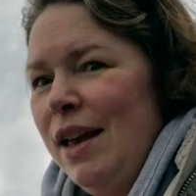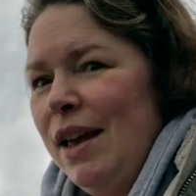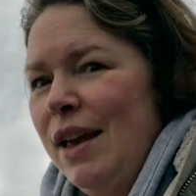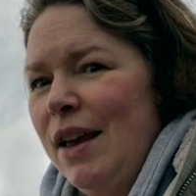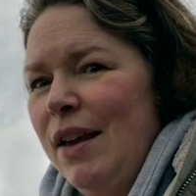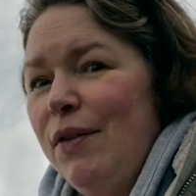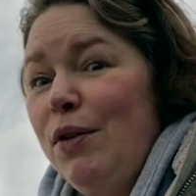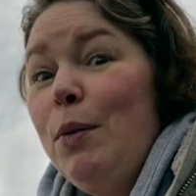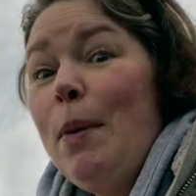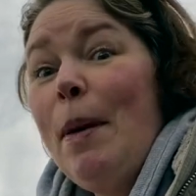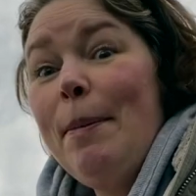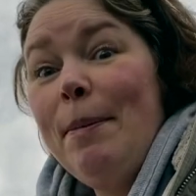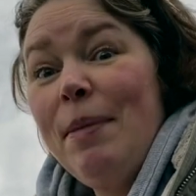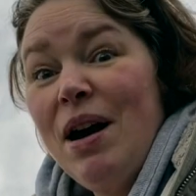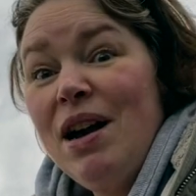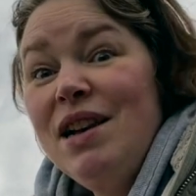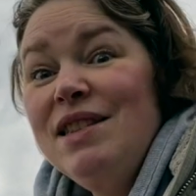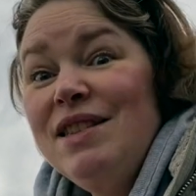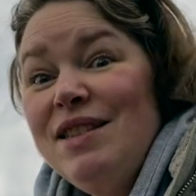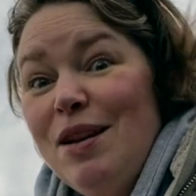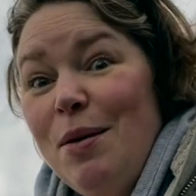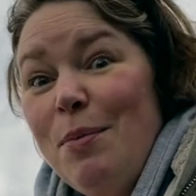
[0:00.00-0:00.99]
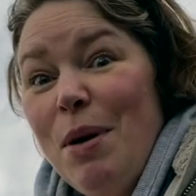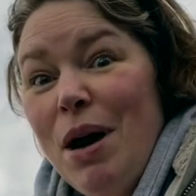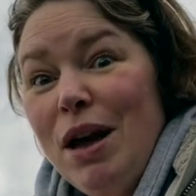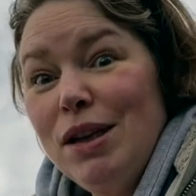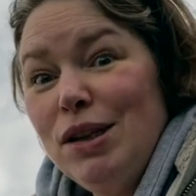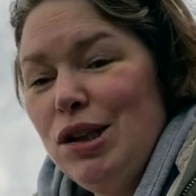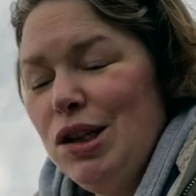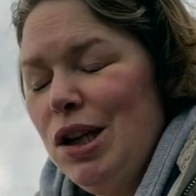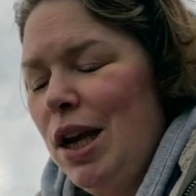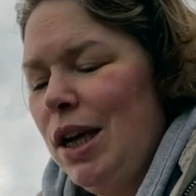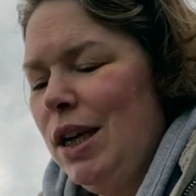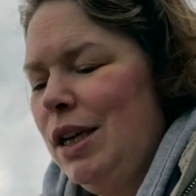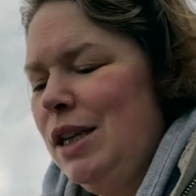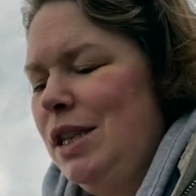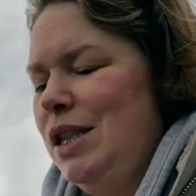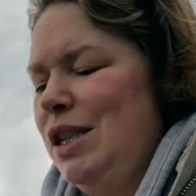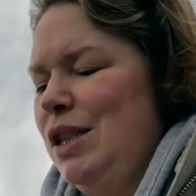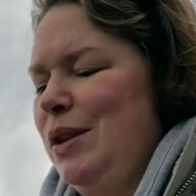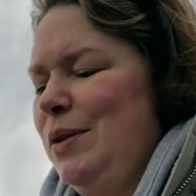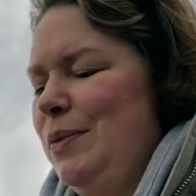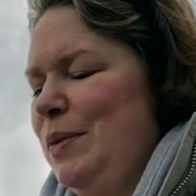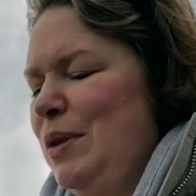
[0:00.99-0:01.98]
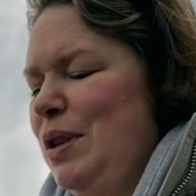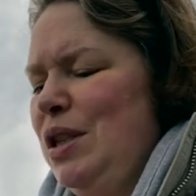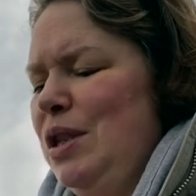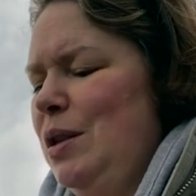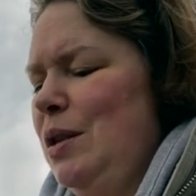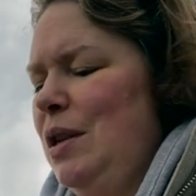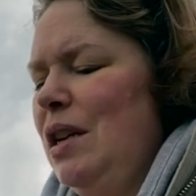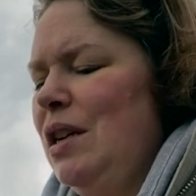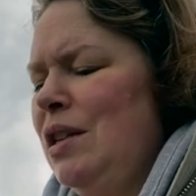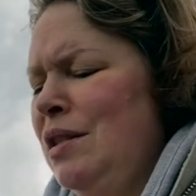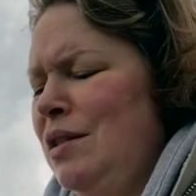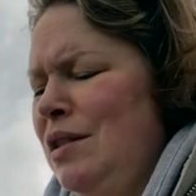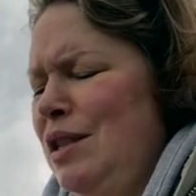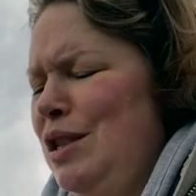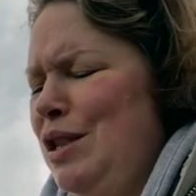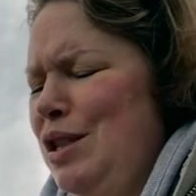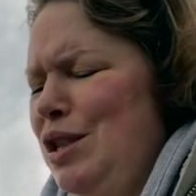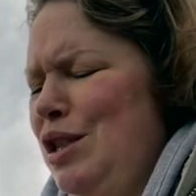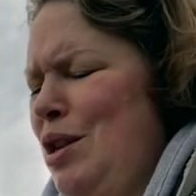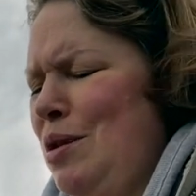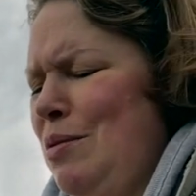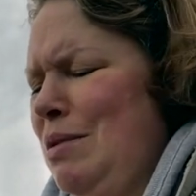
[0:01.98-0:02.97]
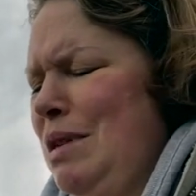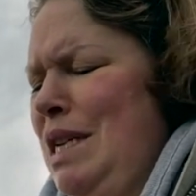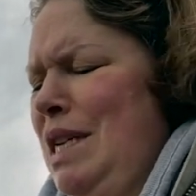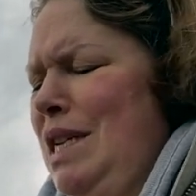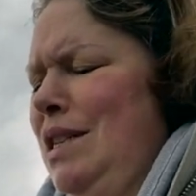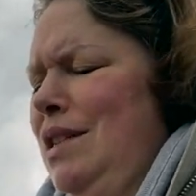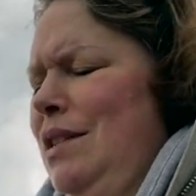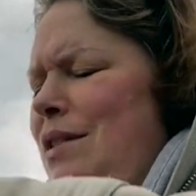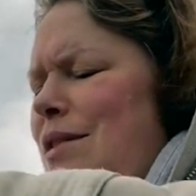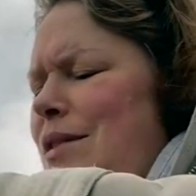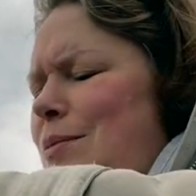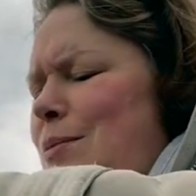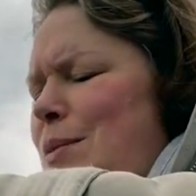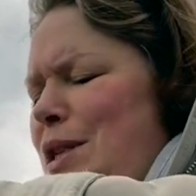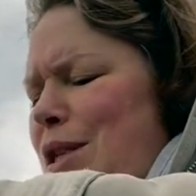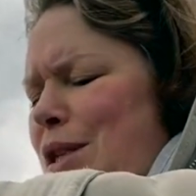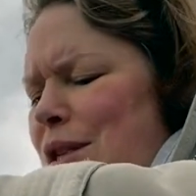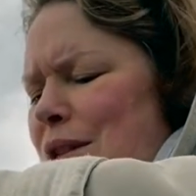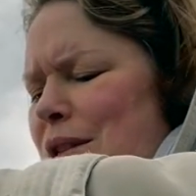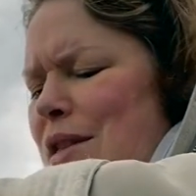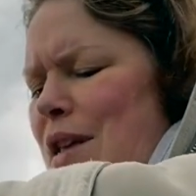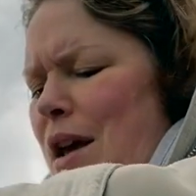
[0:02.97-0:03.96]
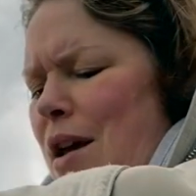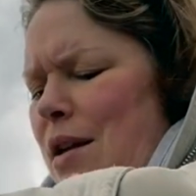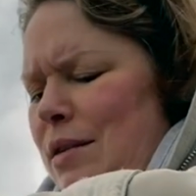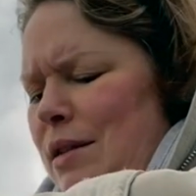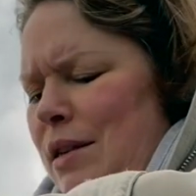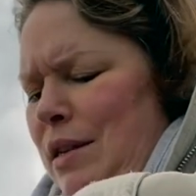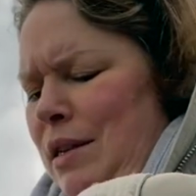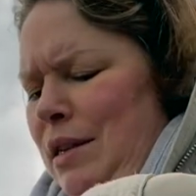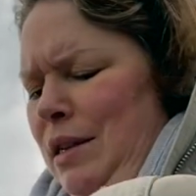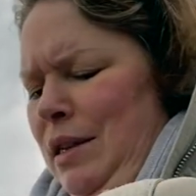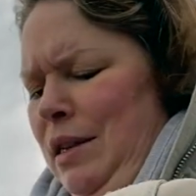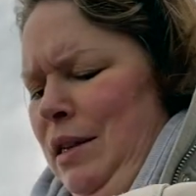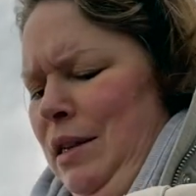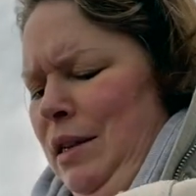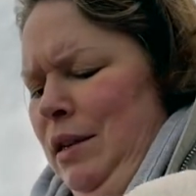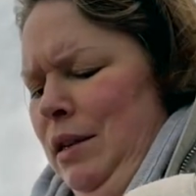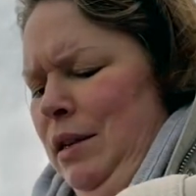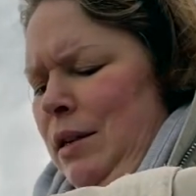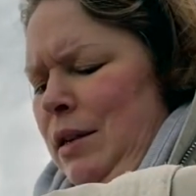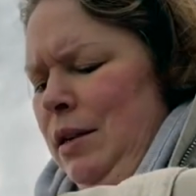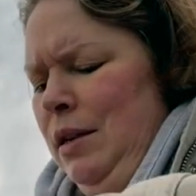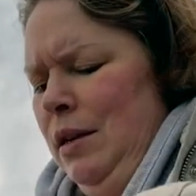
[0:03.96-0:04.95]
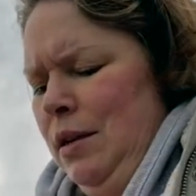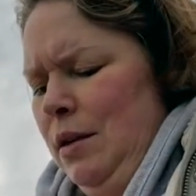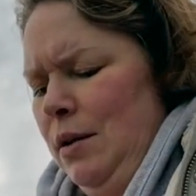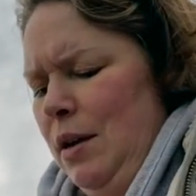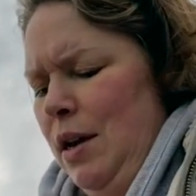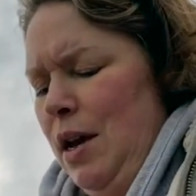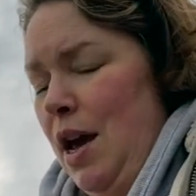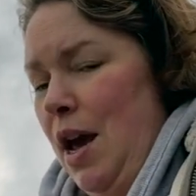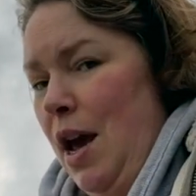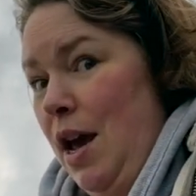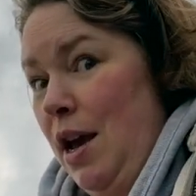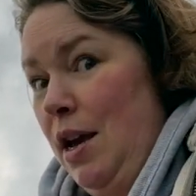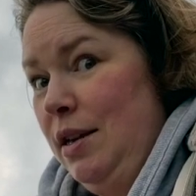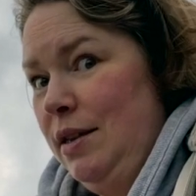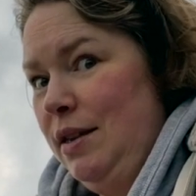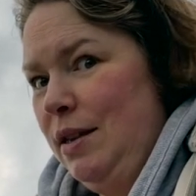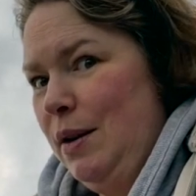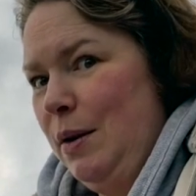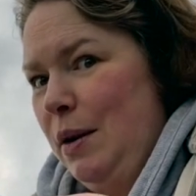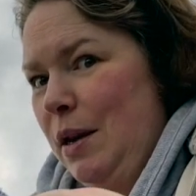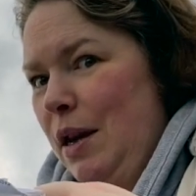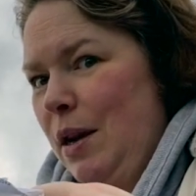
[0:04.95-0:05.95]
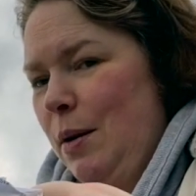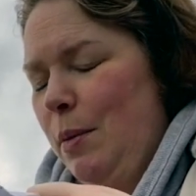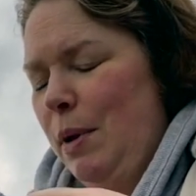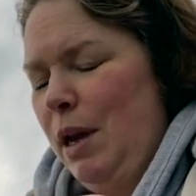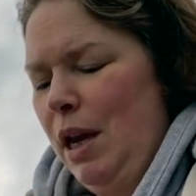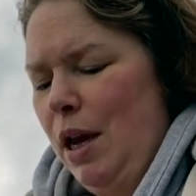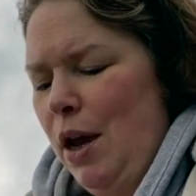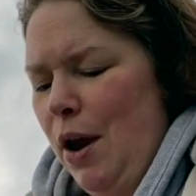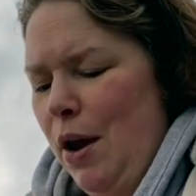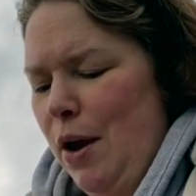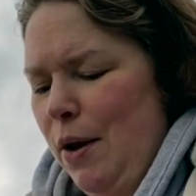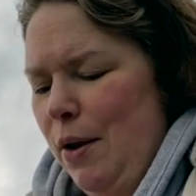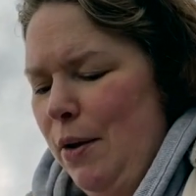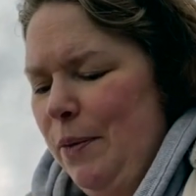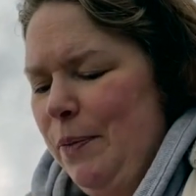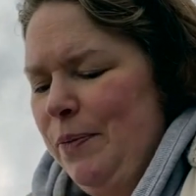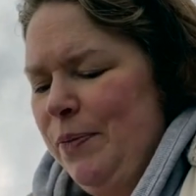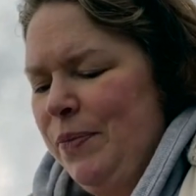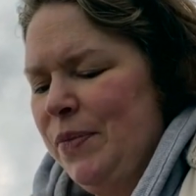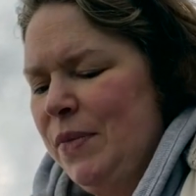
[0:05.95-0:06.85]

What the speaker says: if you ain't buying so much like I do, I don't need as much as that. Okay, so here we go.